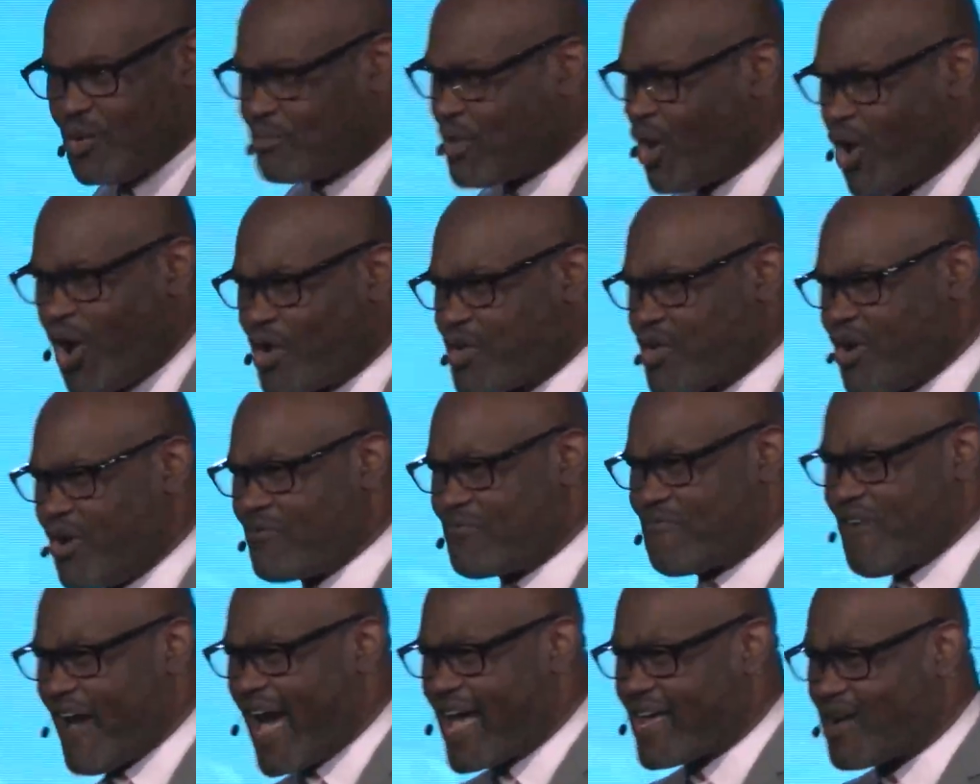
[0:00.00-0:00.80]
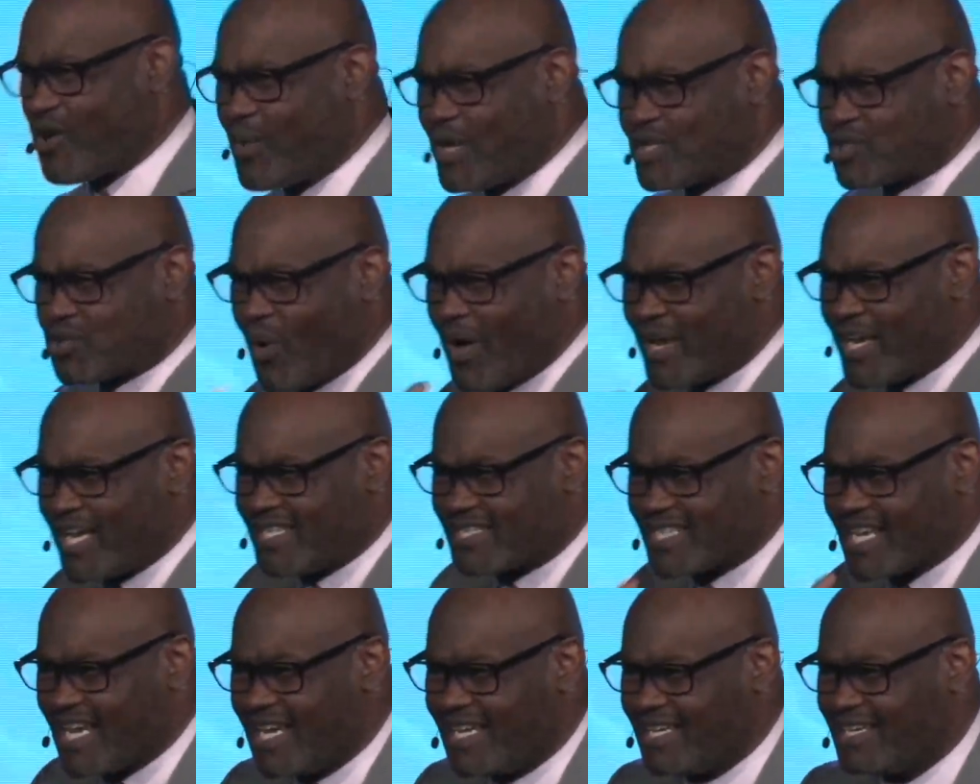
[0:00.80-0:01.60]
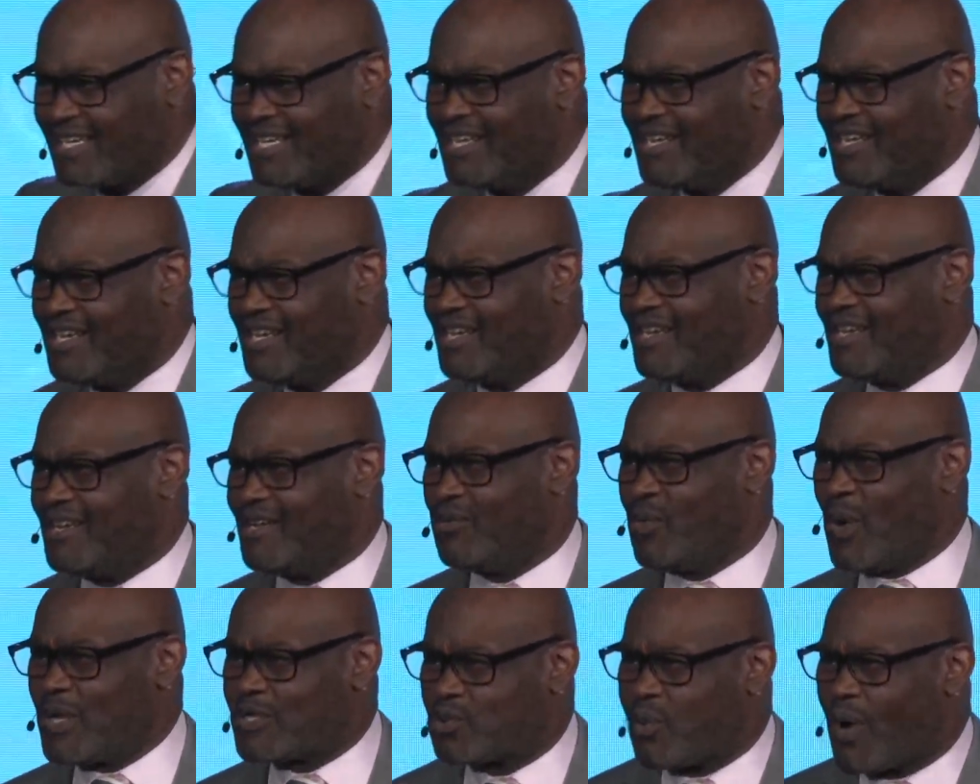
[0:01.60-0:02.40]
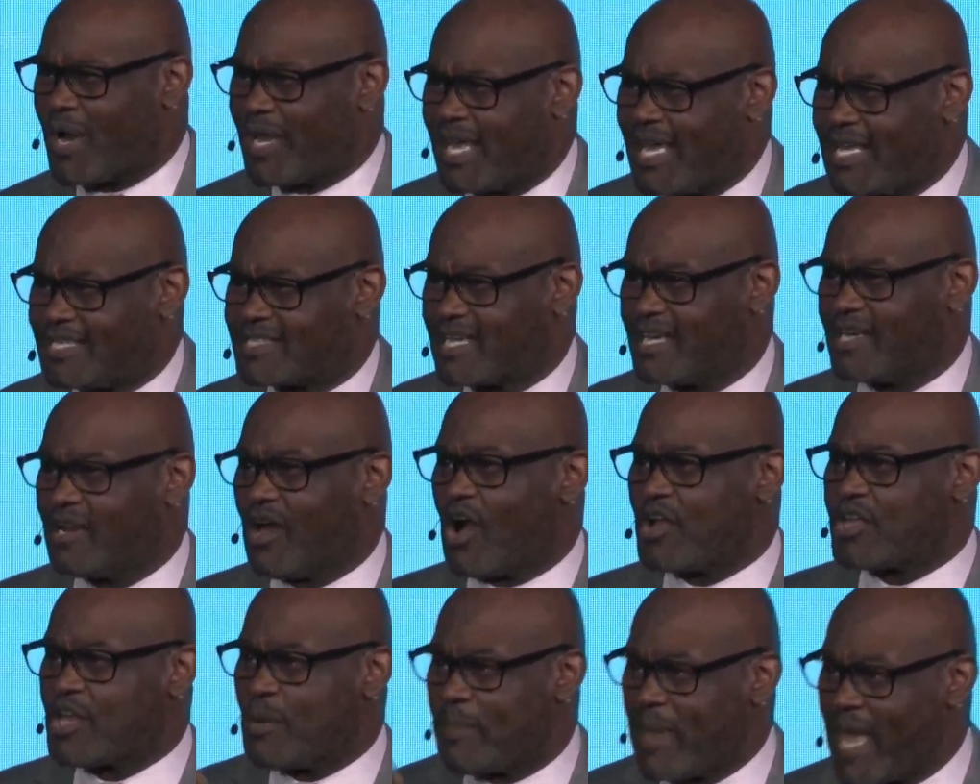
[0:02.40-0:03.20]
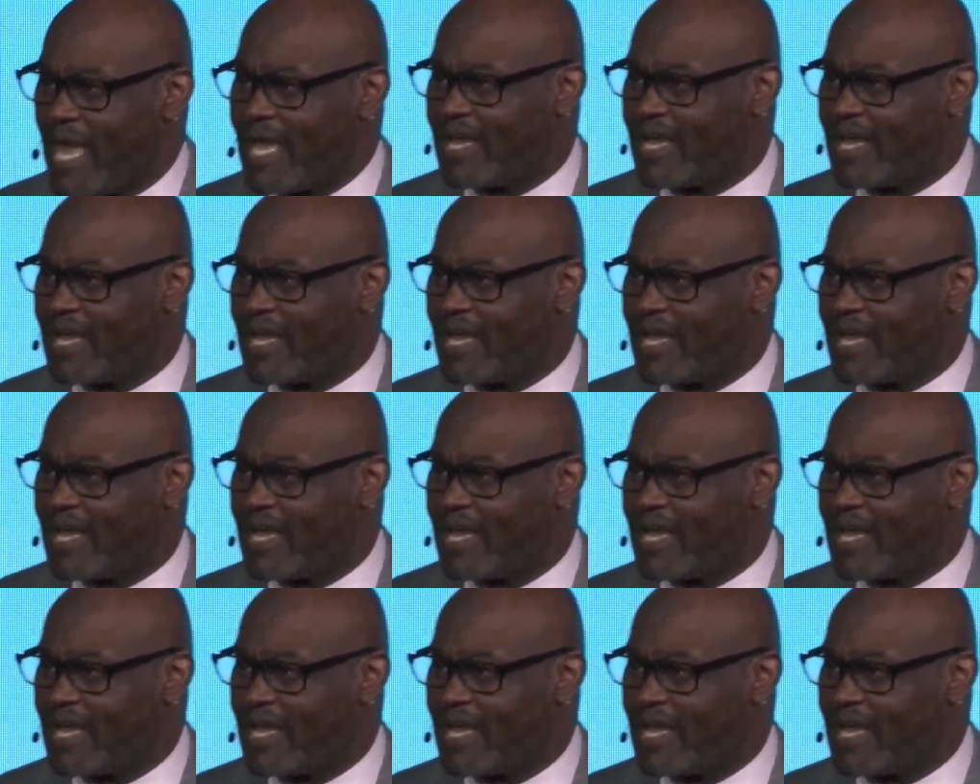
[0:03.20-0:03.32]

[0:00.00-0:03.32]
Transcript: or are you on fire? Which one is it? Which one is it? Are you being